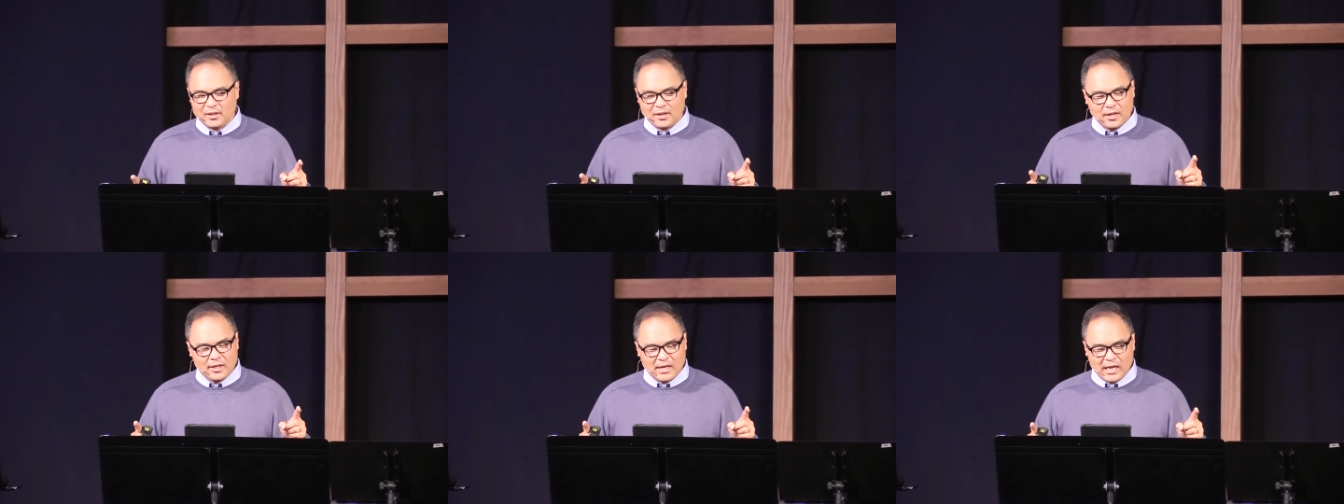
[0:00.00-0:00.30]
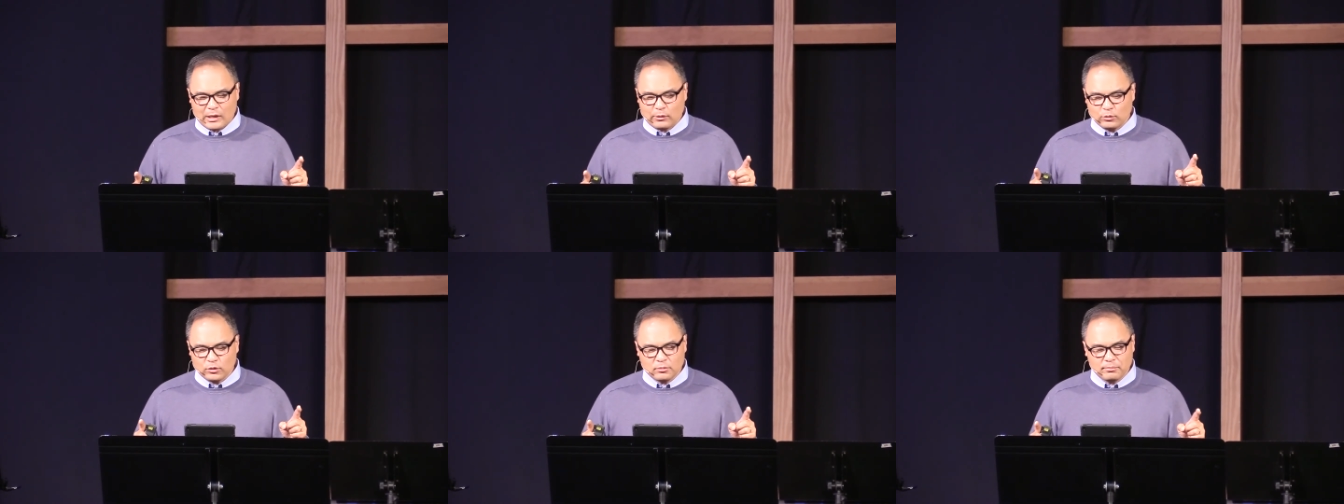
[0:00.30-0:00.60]
and
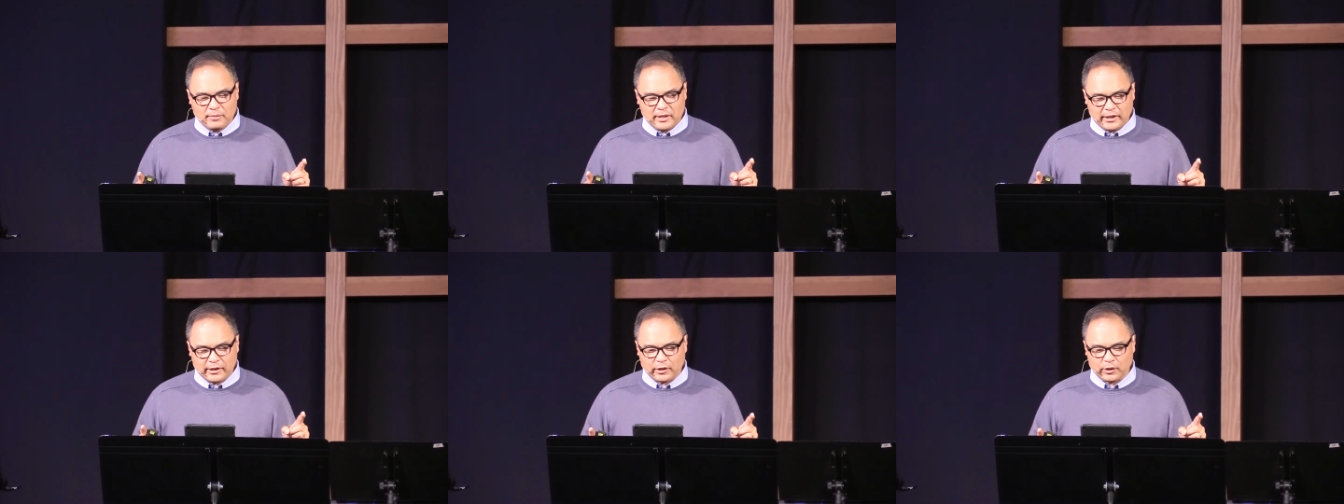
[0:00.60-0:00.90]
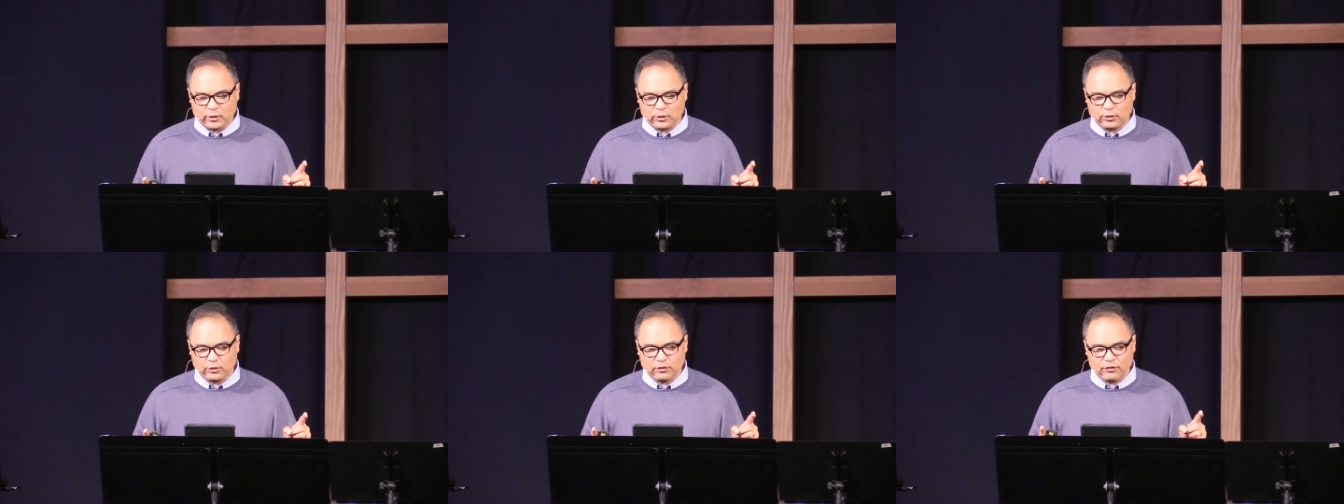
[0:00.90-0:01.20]
I will
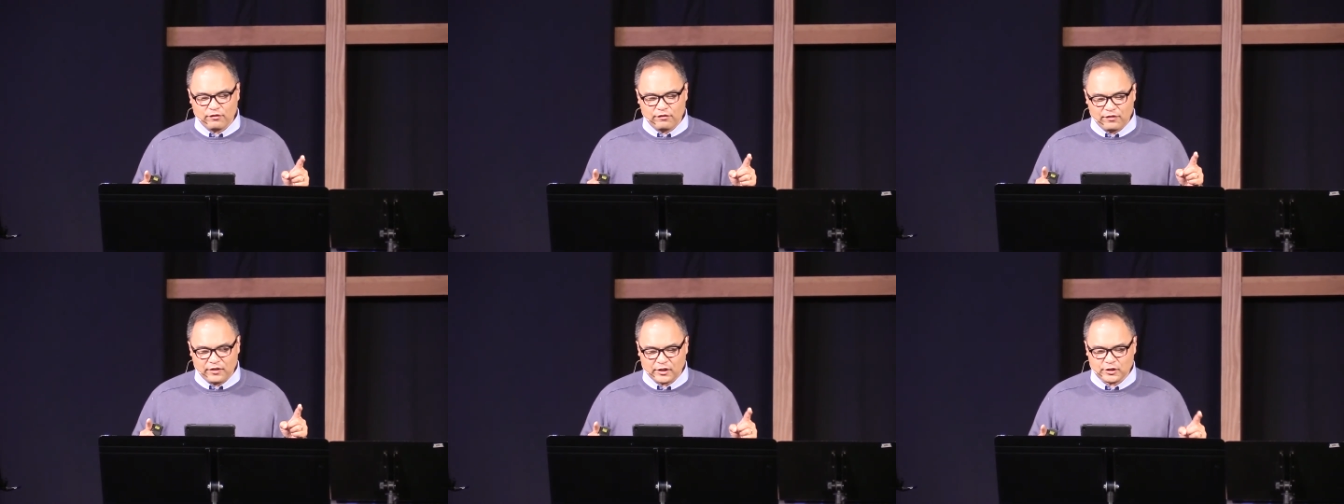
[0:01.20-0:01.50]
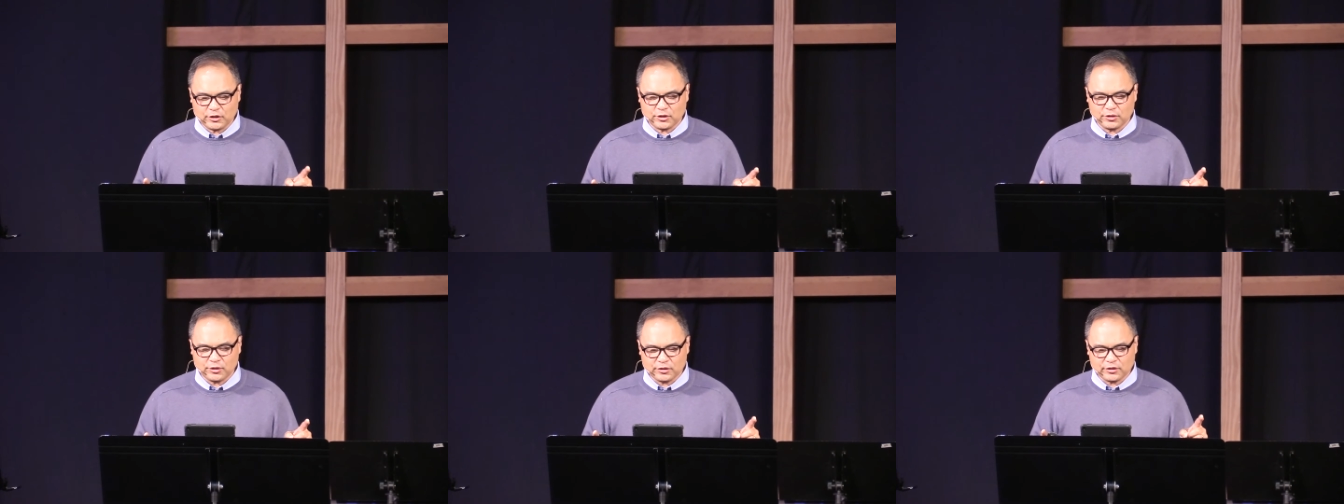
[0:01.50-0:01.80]
make you
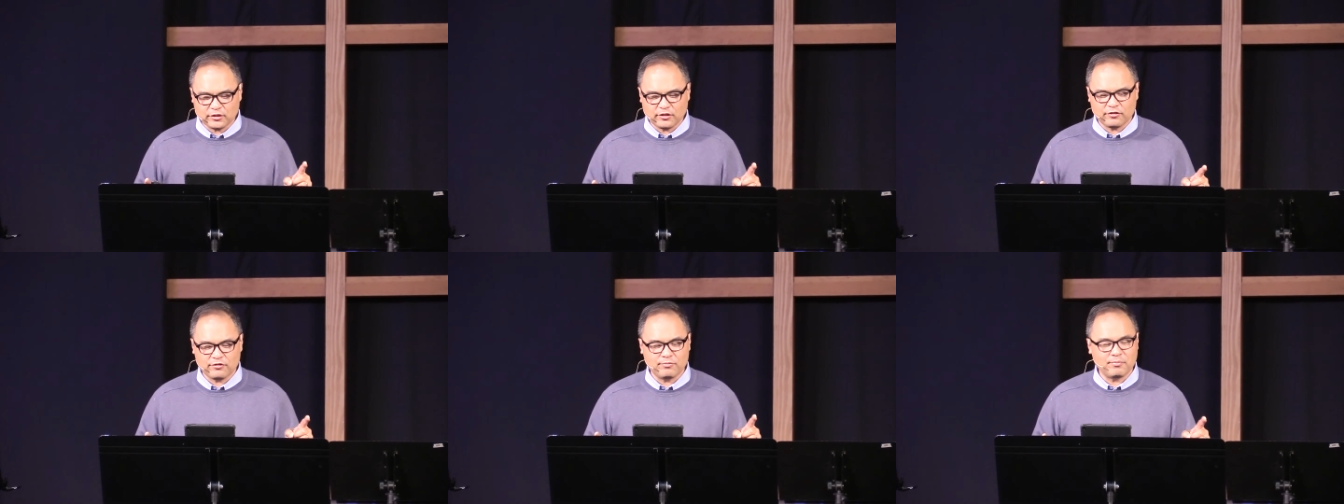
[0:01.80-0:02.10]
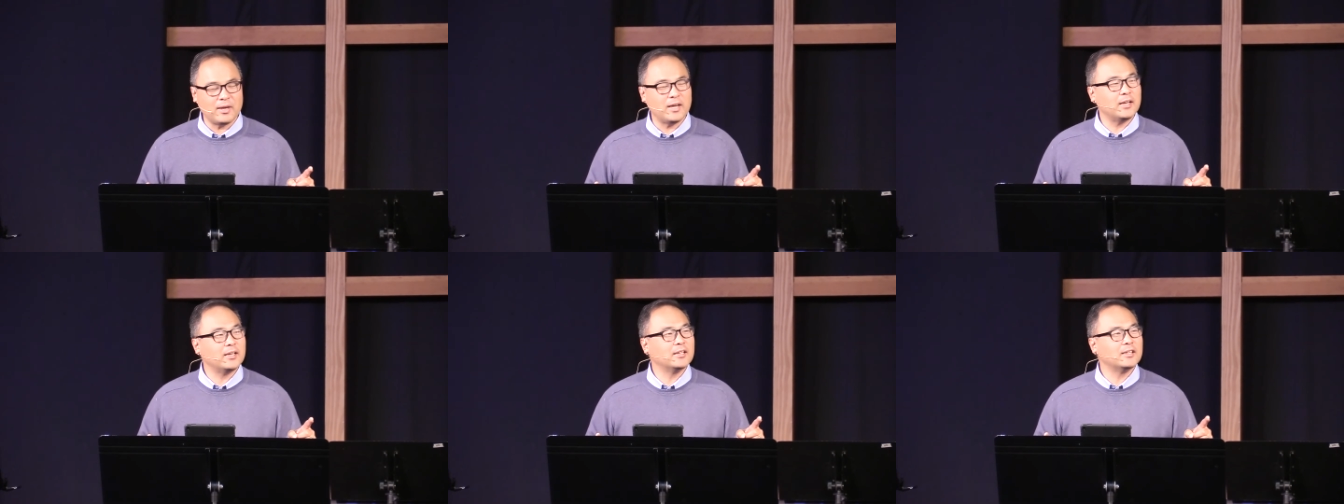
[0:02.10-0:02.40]
fishers of
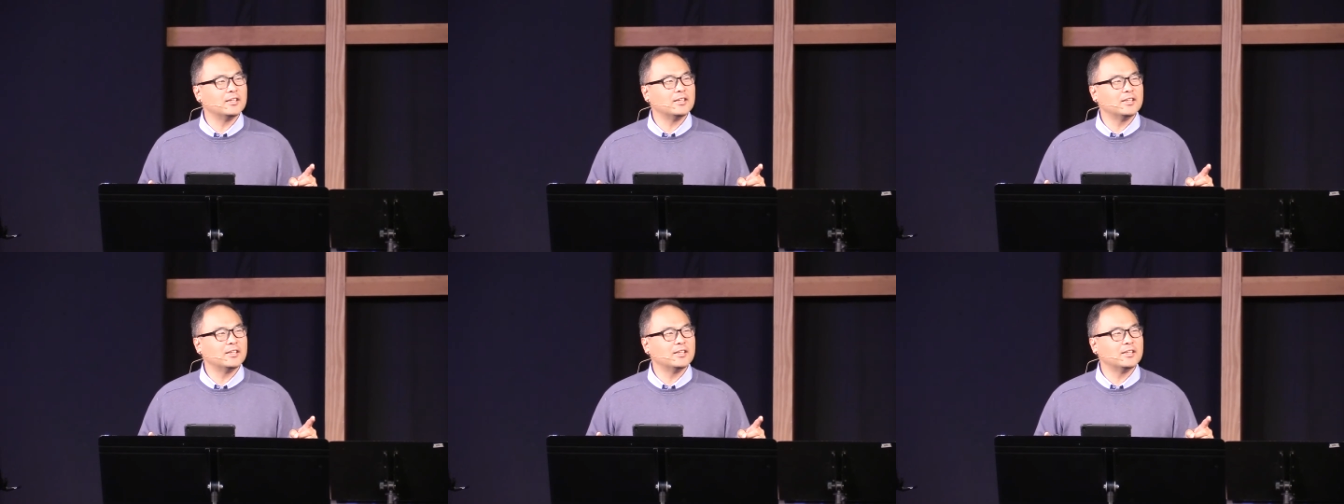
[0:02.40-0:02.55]
men.